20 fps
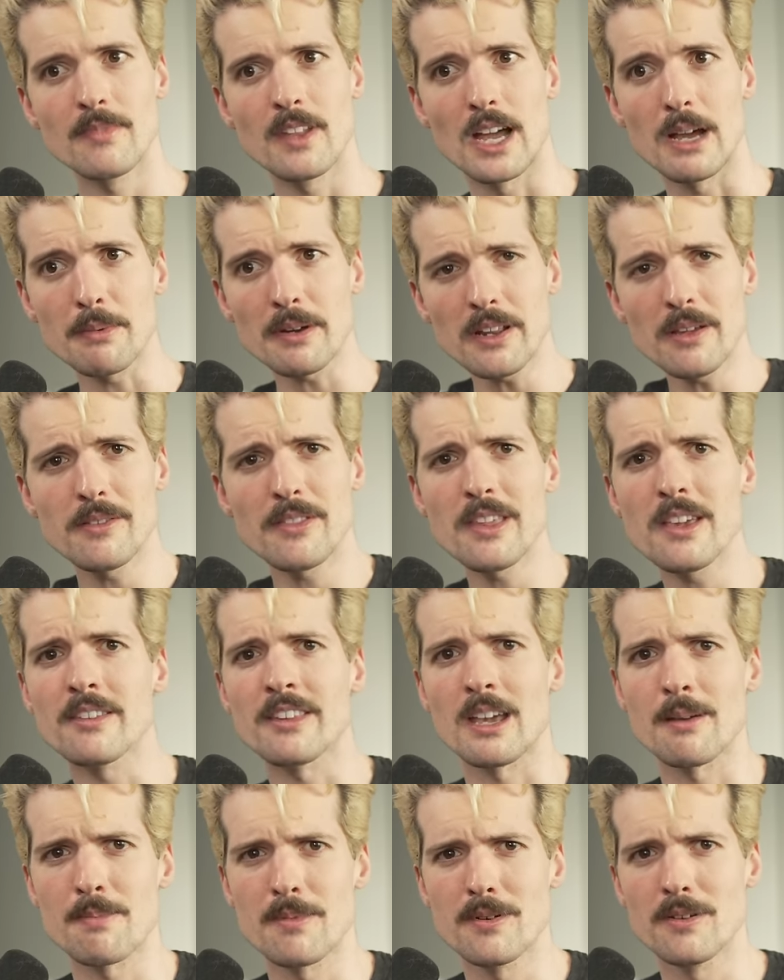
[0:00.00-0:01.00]
I'm going to use the
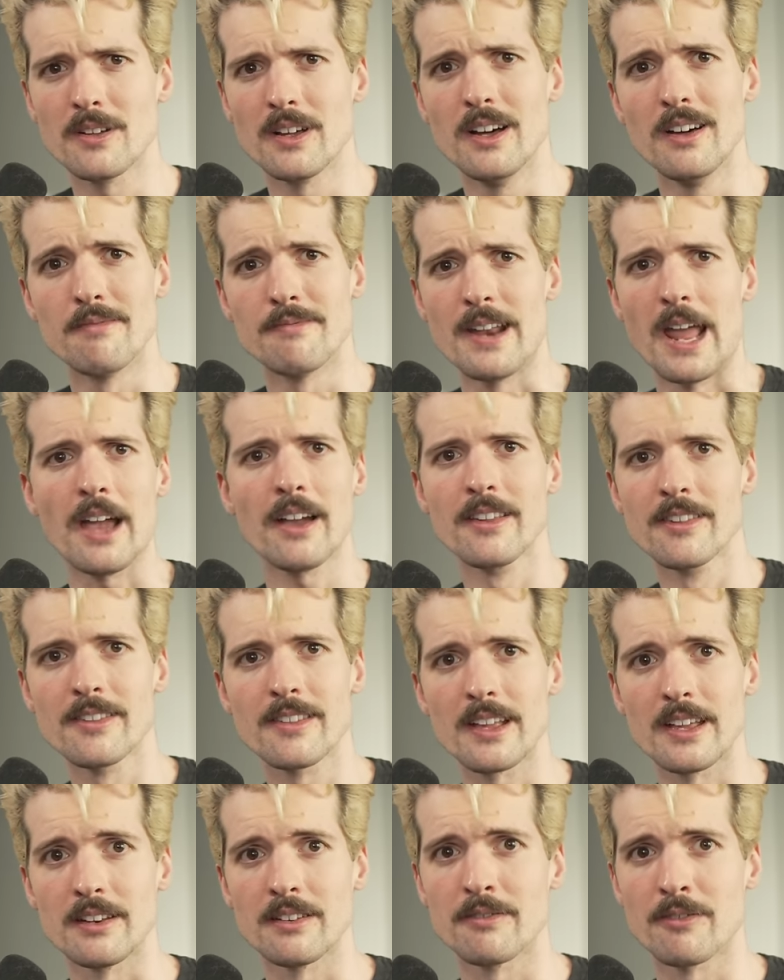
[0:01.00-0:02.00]
example of Next
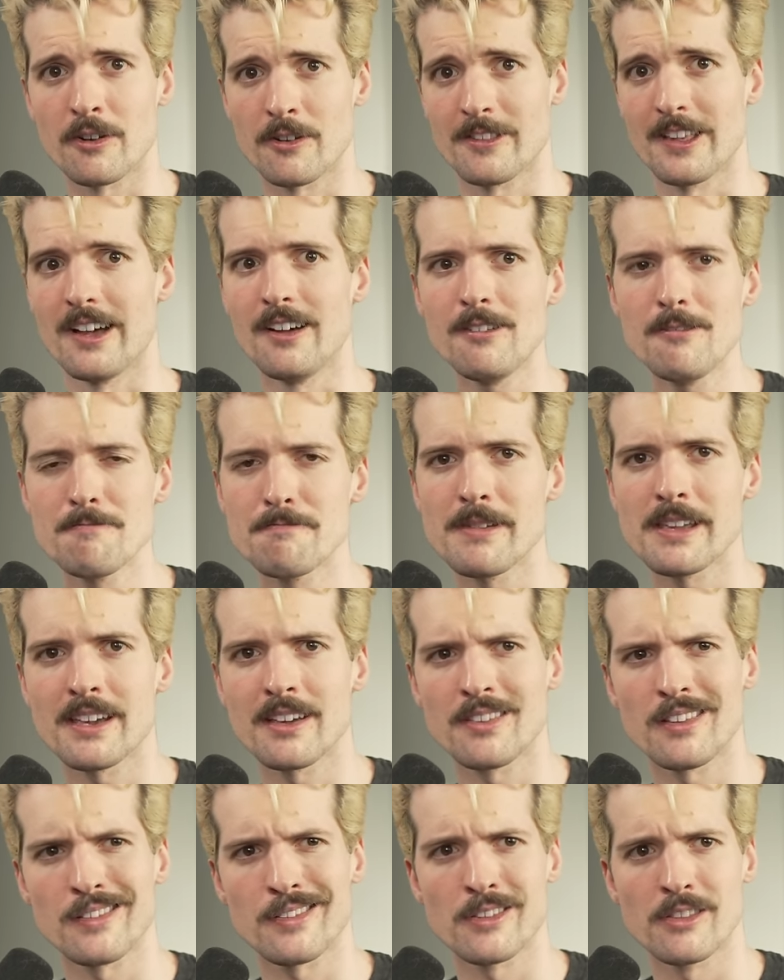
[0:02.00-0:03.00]
in Vercel
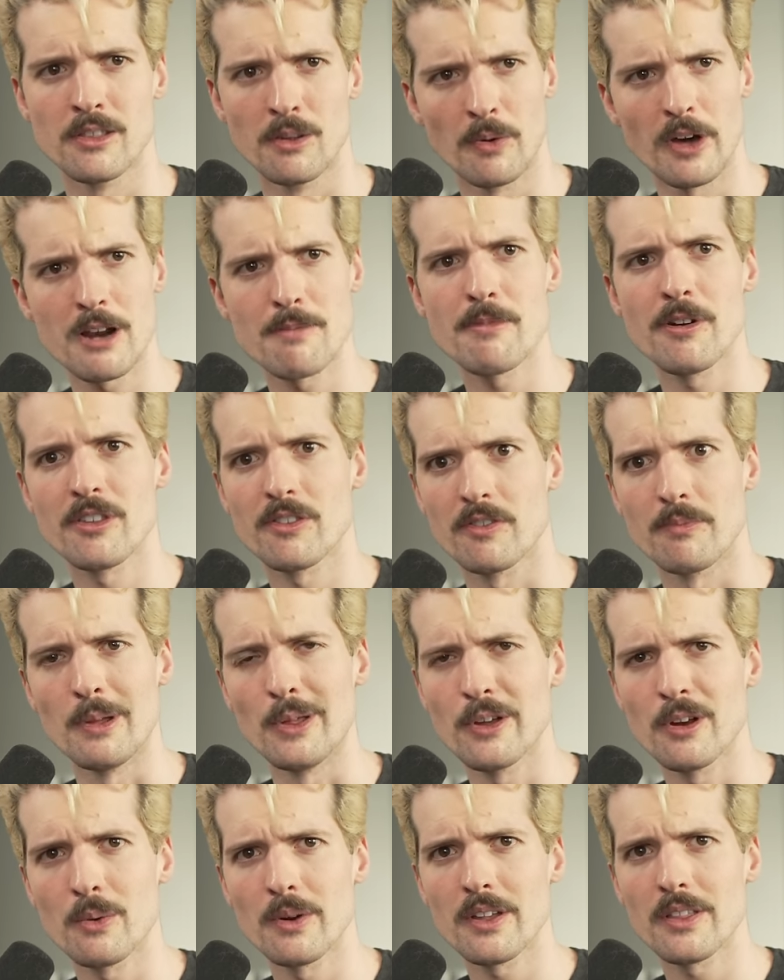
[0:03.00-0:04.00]
because it's the one I'm most
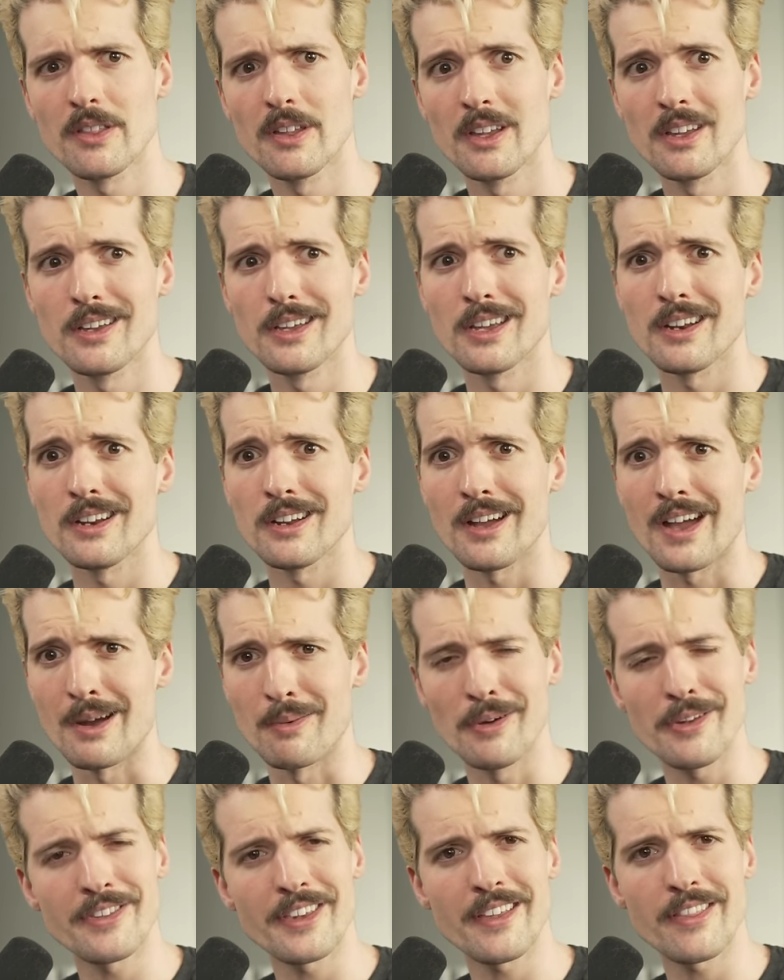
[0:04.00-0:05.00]
familiar with I
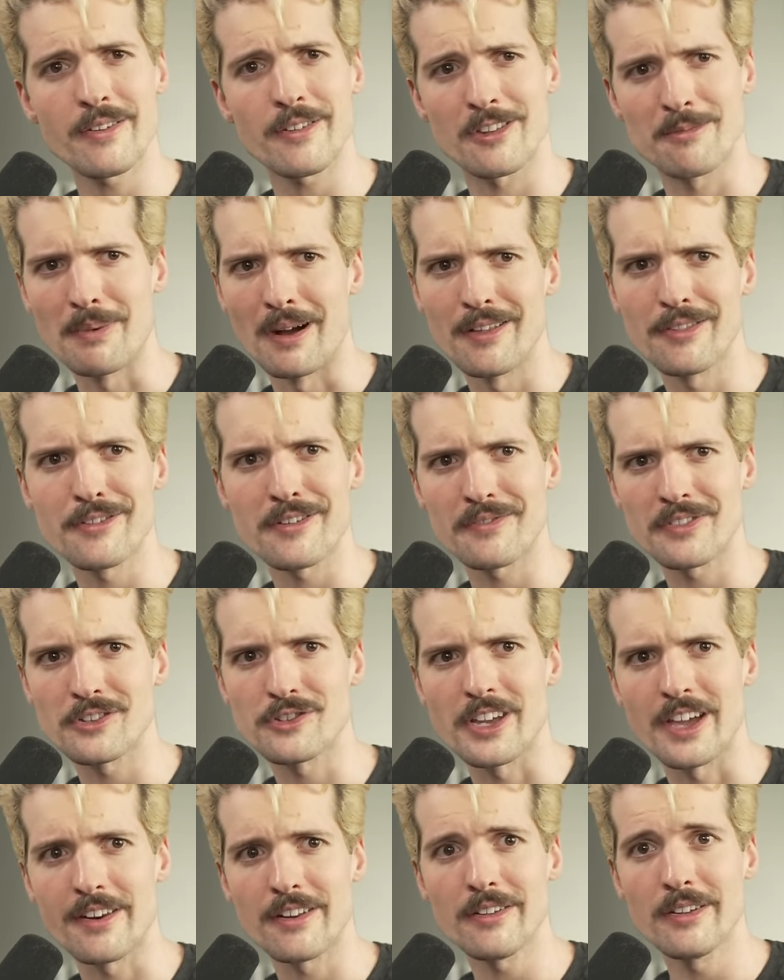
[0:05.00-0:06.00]
will say they're a sponsor of the
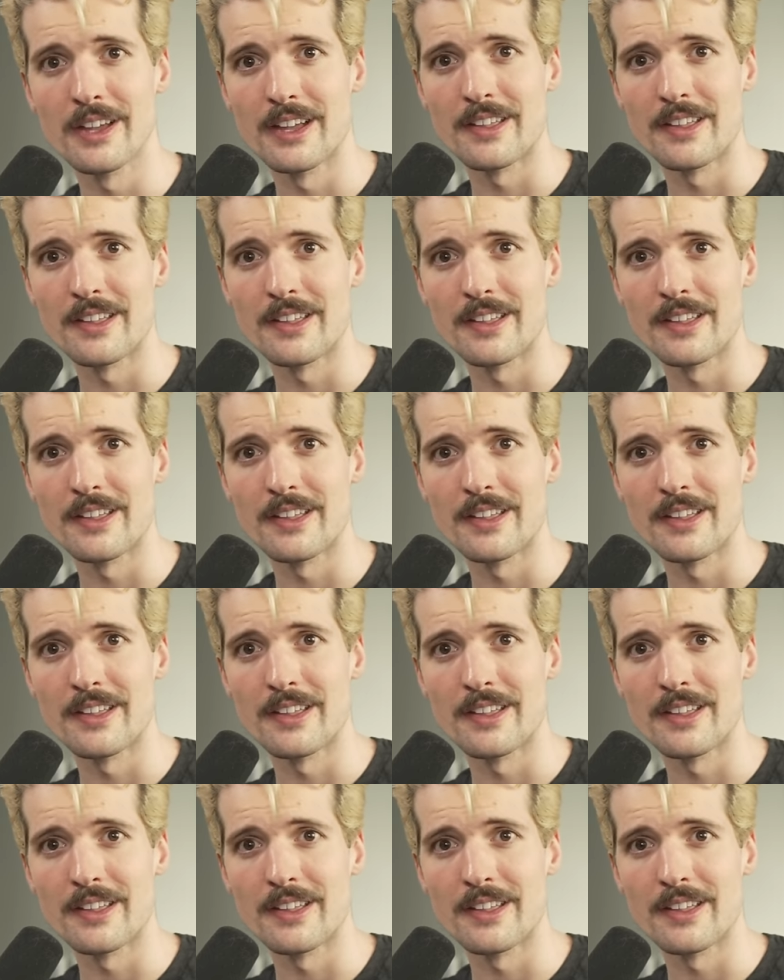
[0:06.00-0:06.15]
channel.